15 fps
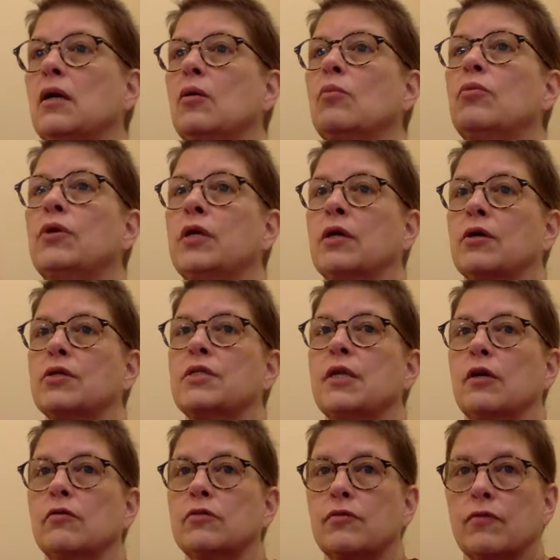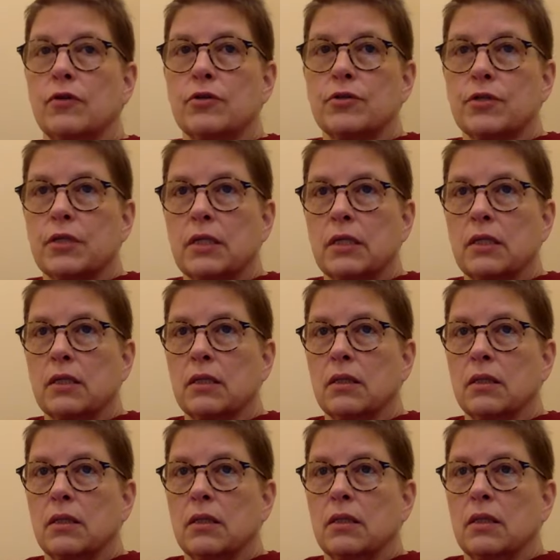putting ourselves first,
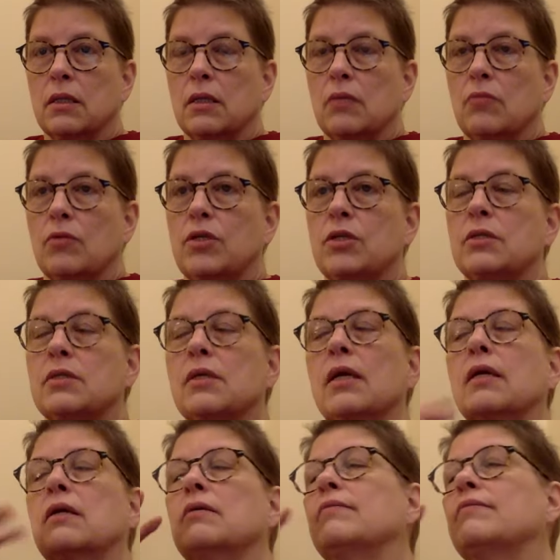which is like,